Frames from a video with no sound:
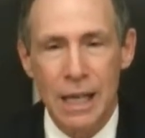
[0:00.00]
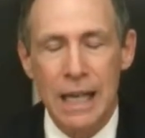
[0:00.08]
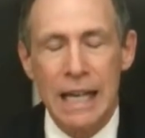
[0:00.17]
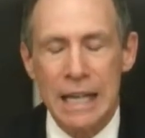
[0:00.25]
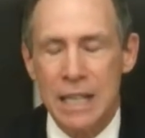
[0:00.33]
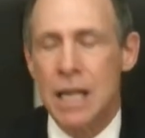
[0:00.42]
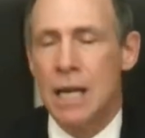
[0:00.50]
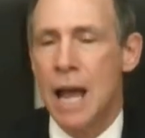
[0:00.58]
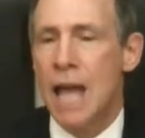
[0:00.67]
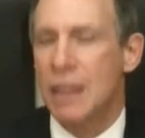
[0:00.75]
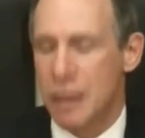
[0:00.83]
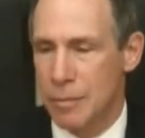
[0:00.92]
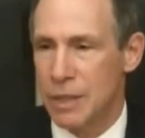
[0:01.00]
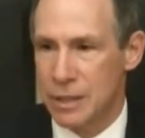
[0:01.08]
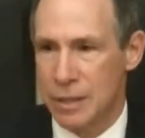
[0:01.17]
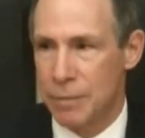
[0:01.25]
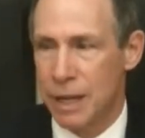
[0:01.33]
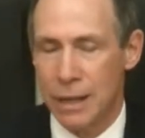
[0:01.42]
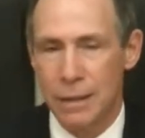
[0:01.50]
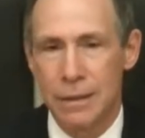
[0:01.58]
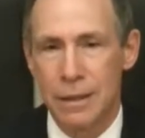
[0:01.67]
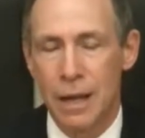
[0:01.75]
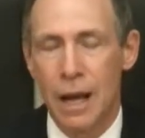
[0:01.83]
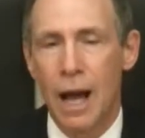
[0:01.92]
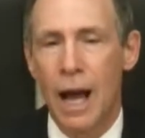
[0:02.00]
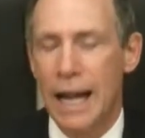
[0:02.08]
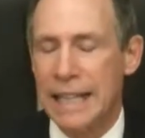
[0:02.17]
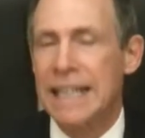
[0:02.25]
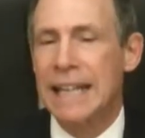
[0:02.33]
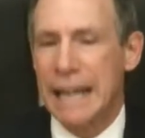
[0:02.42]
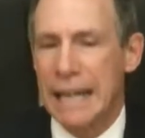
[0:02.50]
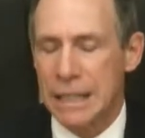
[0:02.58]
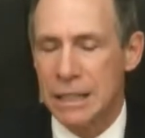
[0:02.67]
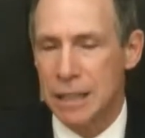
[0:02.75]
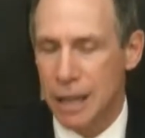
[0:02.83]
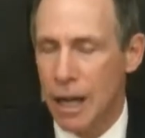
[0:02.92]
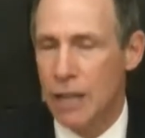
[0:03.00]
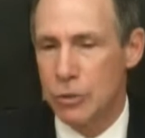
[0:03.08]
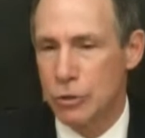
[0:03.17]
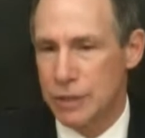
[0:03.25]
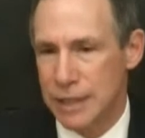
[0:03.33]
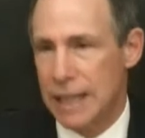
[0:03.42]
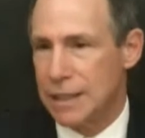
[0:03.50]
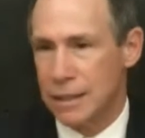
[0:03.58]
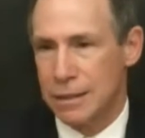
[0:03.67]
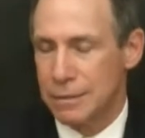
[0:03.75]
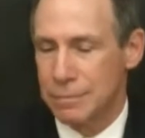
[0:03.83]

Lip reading: is anathema to me. I can't understand it.